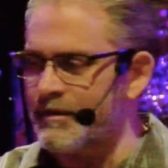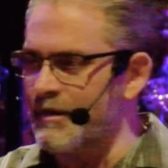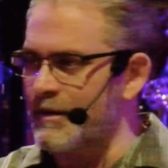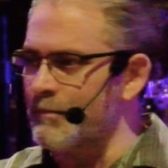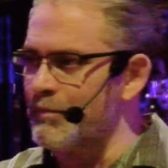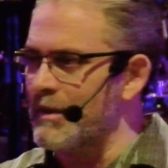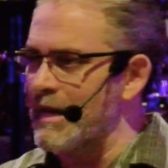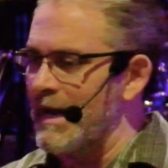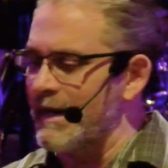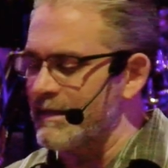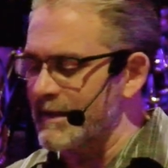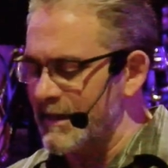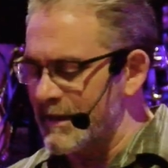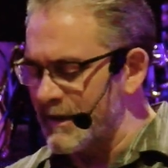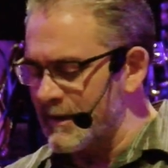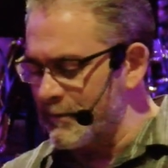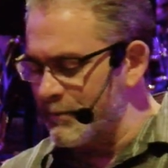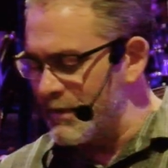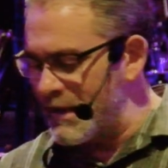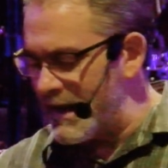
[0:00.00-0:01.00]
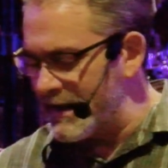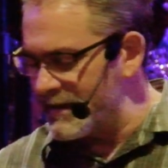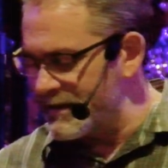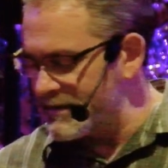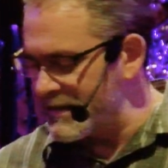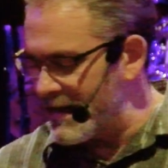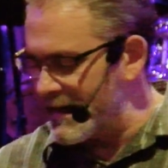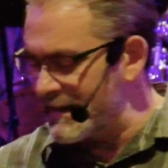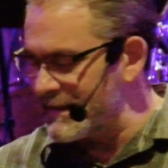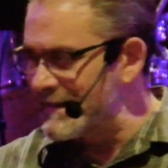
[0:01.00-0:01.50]
to the blind leading the blind is
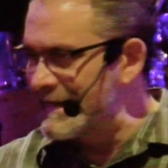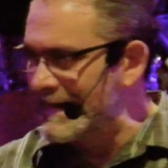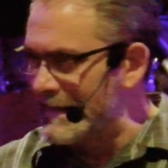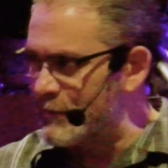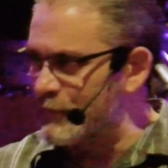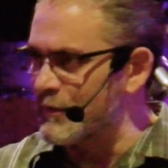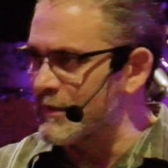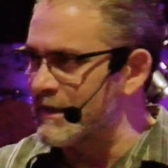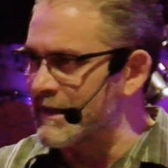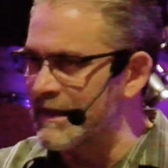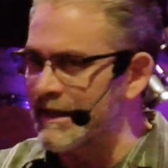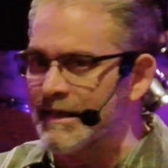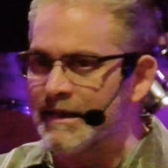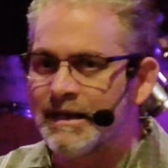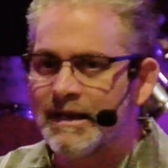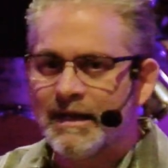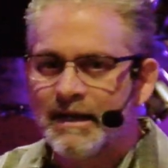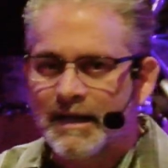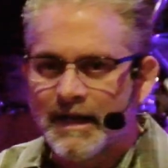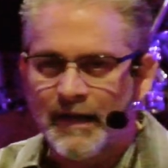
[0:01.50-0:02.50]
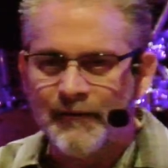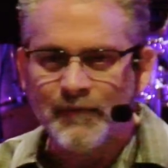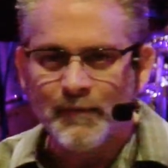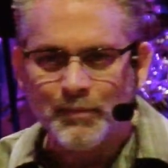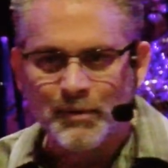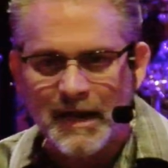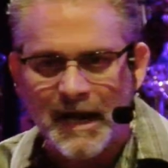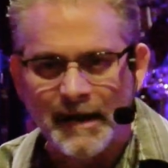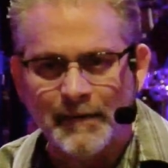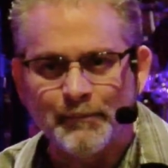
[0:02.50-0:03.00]
saying literally, if a
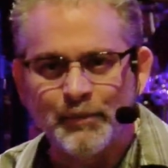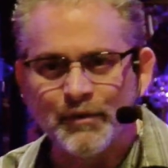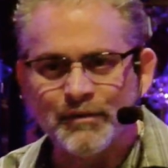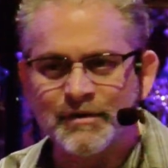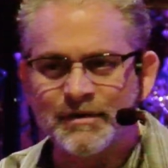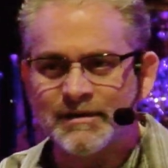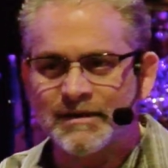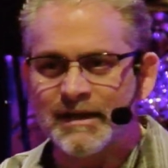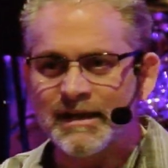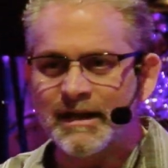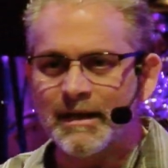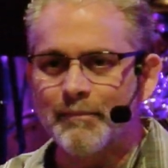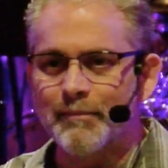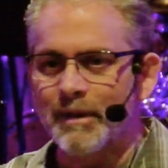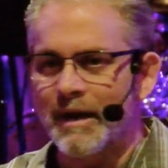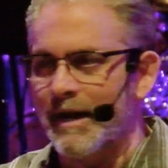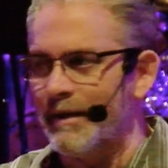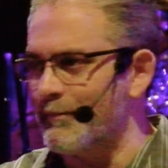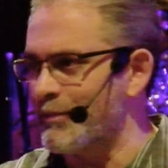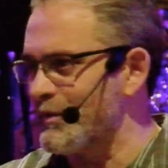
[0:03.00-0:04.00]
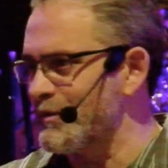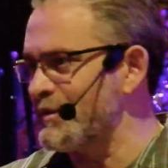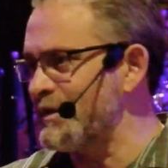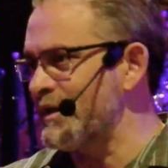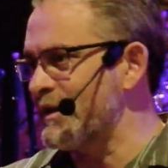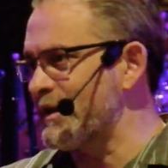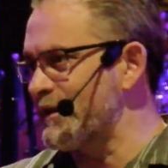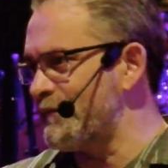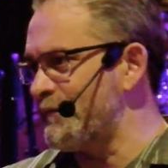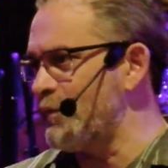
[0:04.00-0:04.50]
blind person's leading a blind person,
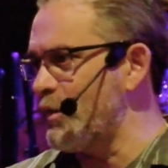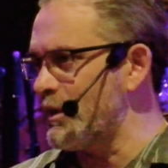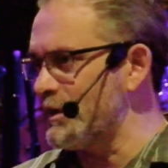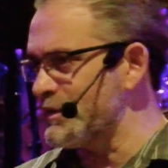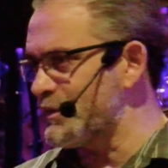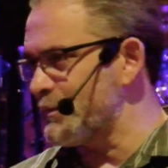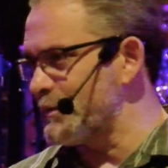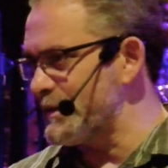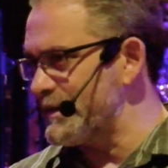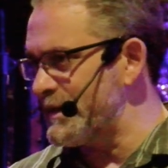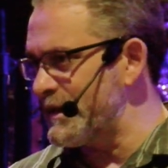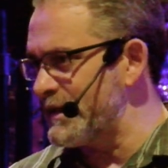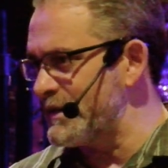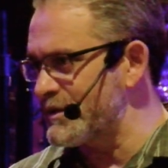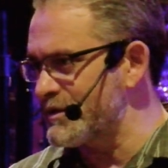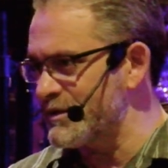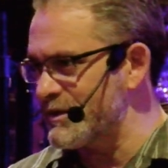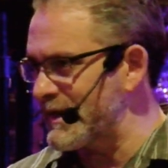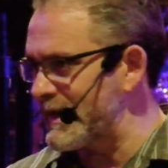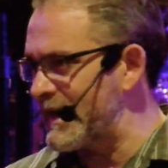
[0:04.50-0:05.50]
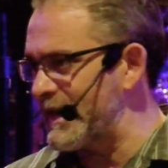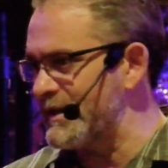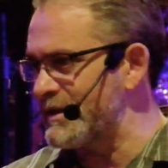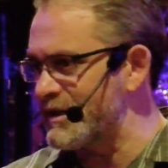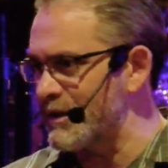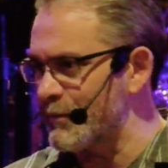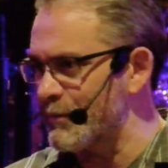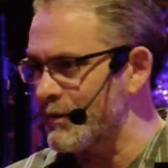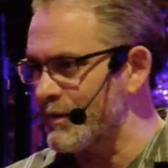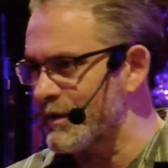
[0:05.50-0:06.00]
they're going to fall into a ditch because they can't
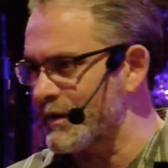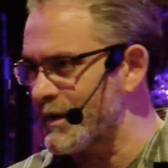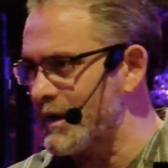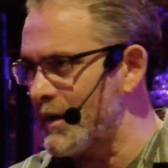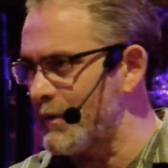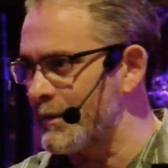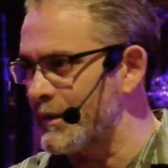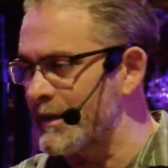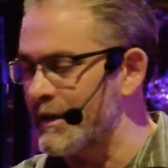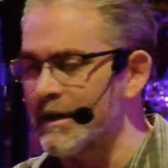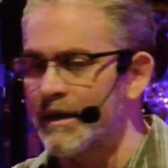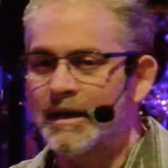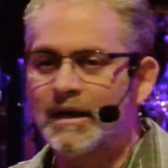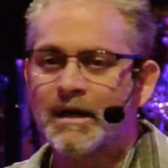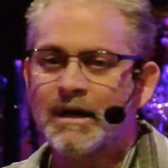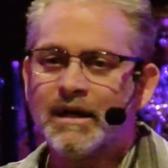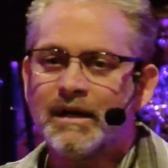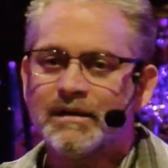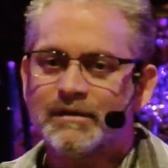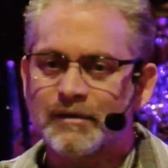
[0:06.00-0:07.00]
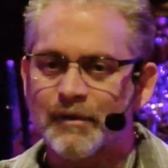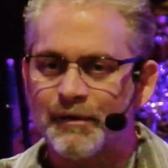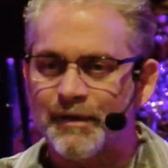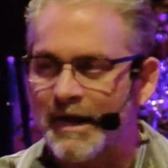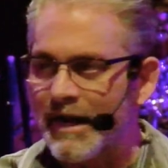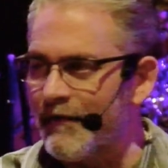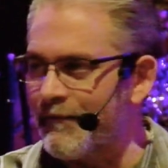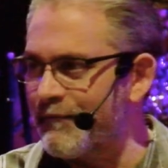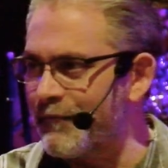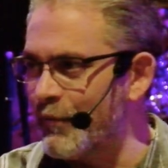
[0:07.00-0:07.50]
see where they're going. So
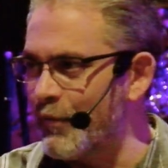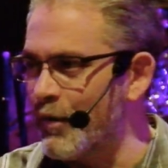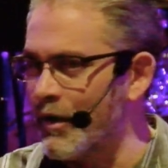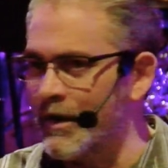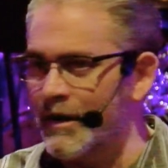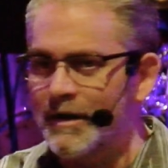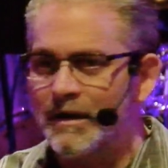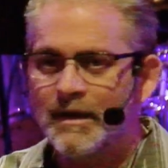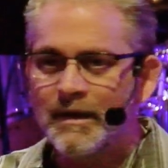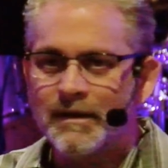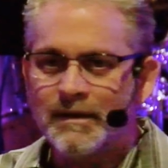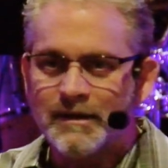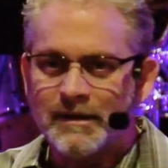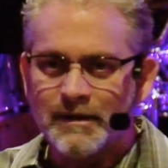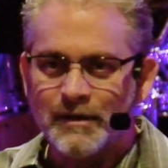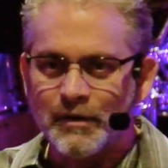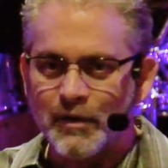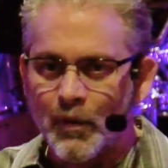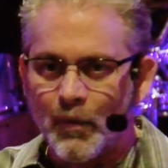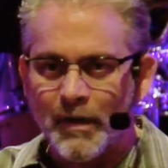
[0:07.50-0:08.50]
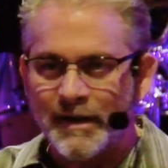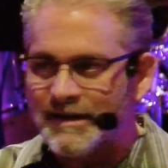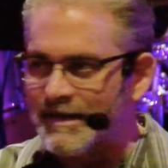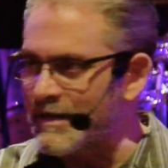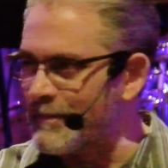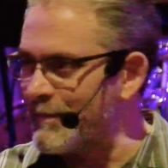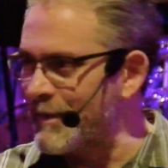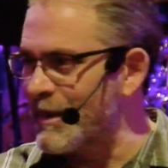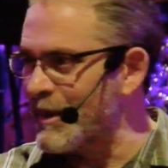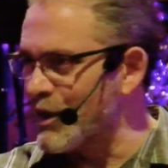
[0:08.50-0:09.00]
therefore, you don't want to
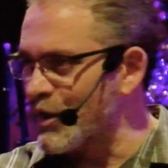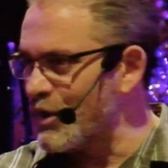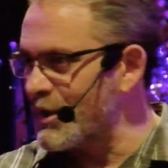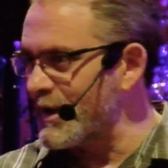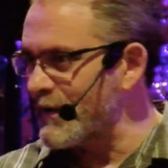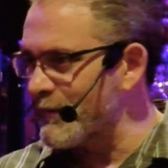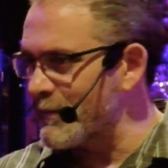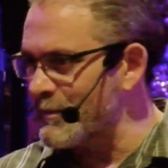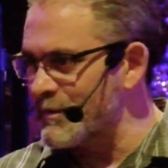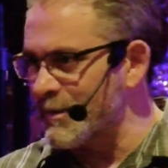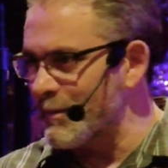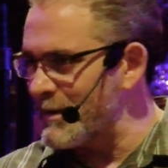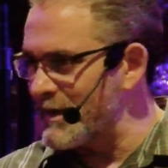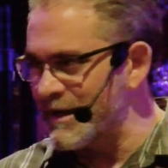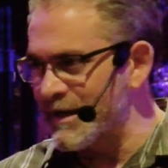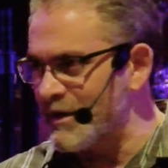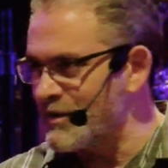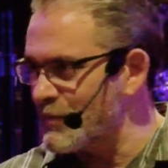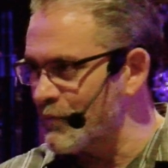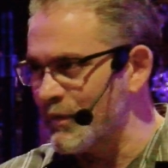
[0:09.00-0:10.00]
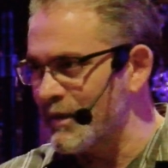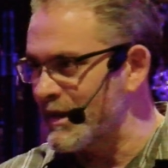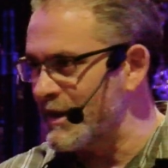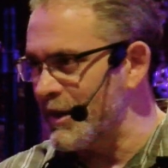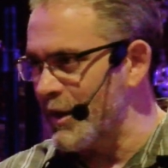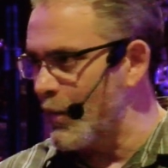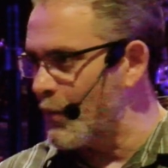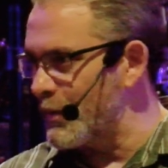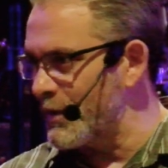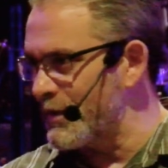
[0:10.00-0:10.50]
just be learning from someone who doesn't really
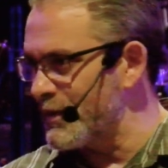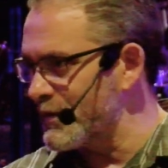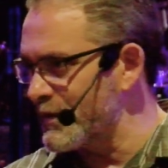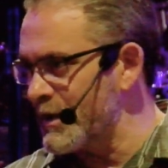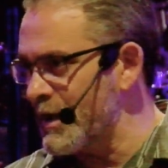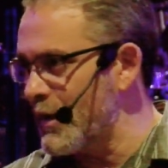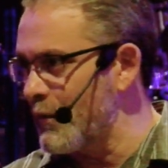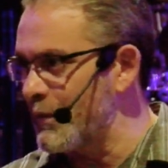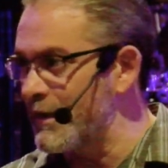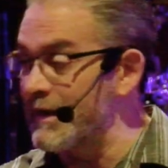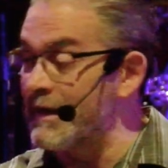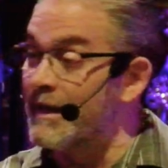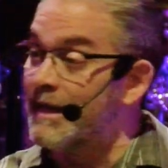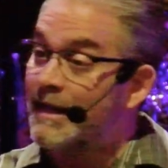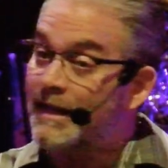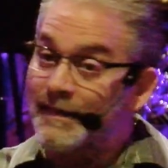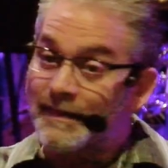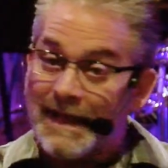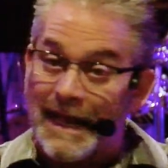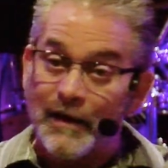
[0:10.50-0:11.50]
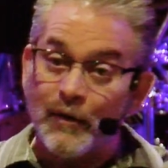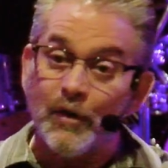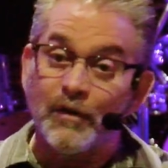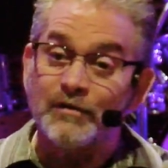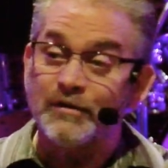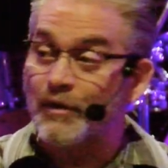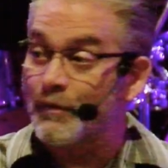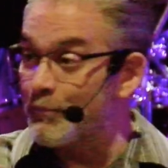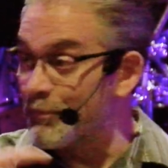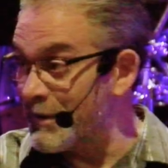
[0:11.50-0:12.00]
know where they're going. That
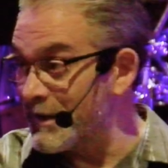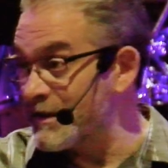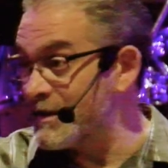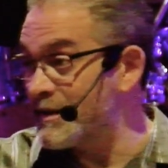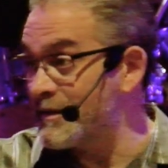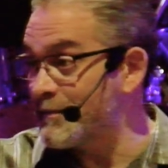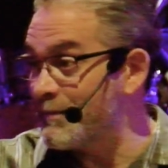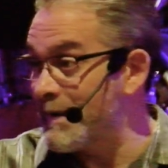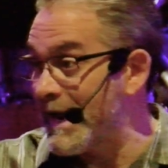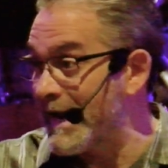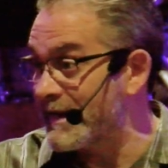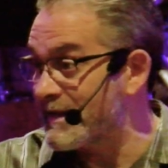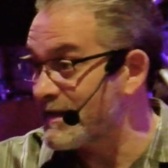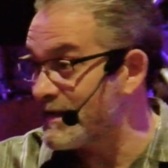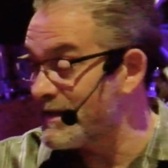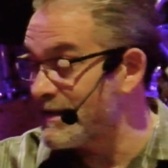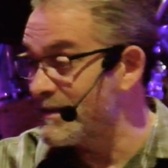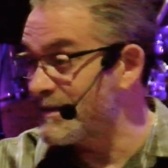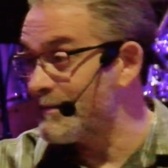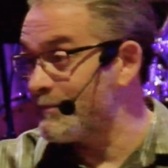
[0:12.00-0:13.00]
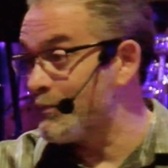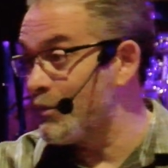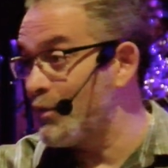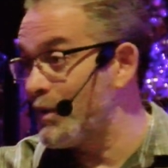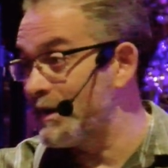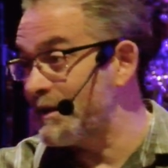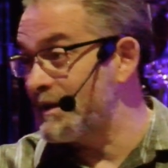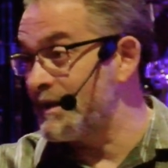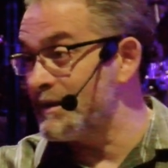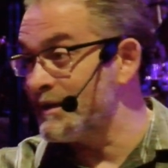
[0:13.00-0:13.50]
also brings us back to the
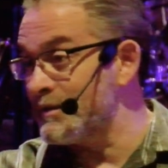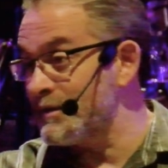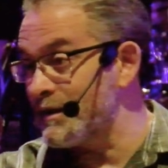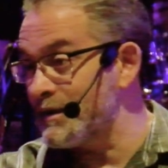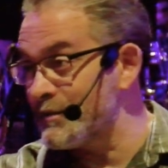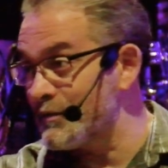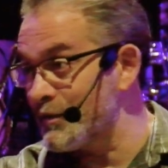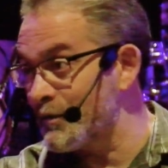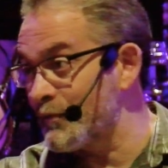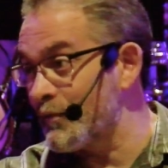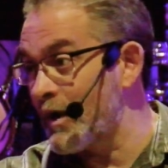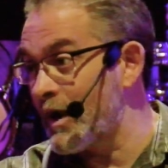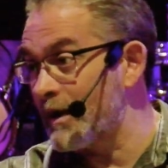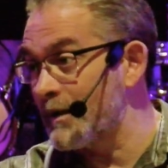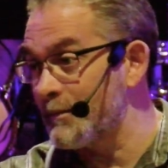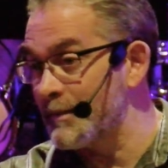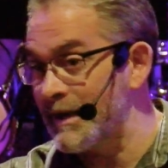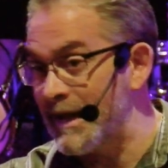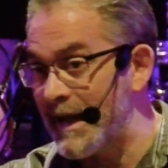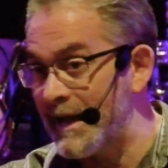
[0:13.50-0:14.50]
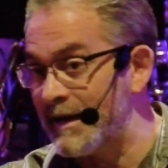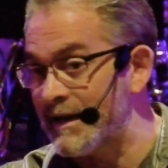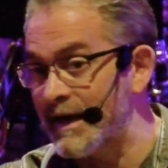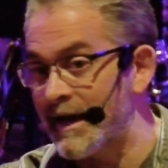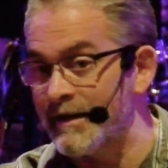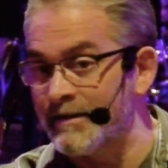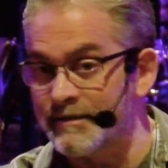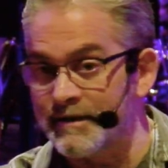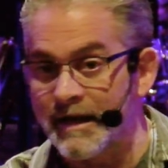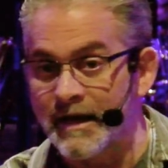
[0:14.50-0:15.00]
point in Deuteronomy and in
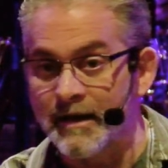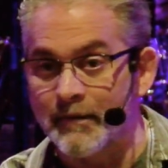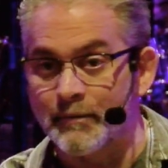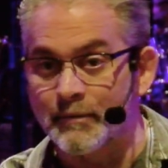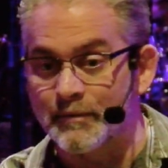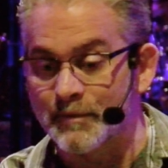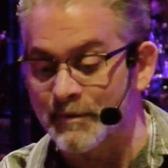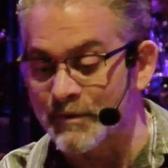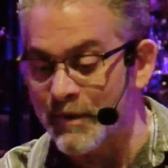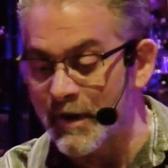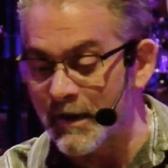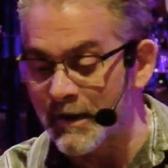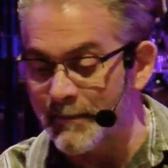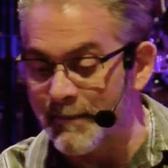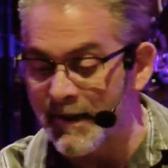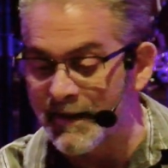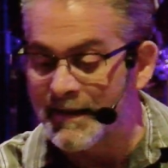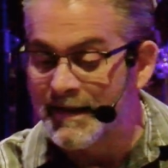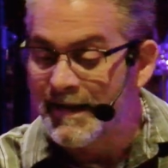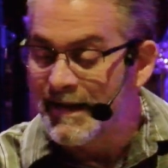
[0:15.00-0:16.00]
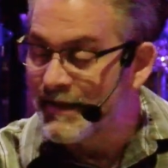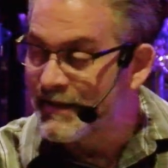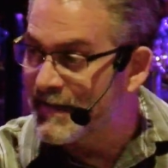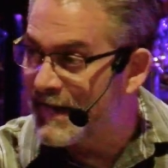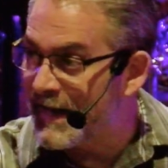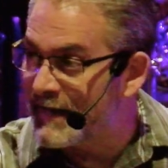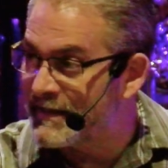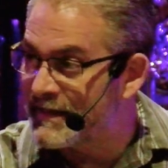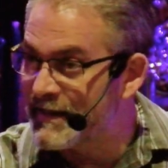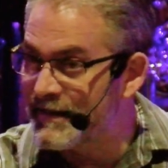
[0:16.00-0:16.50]
Isaiah, which was talking about the
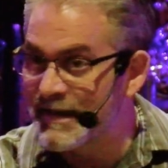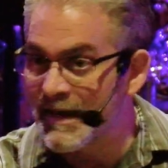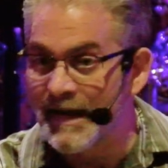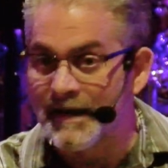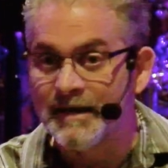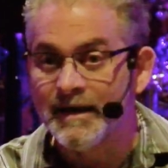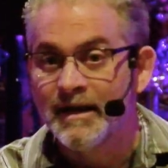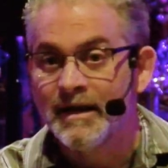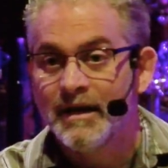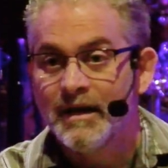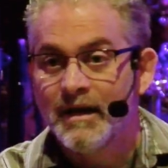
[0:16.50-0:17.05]
idea that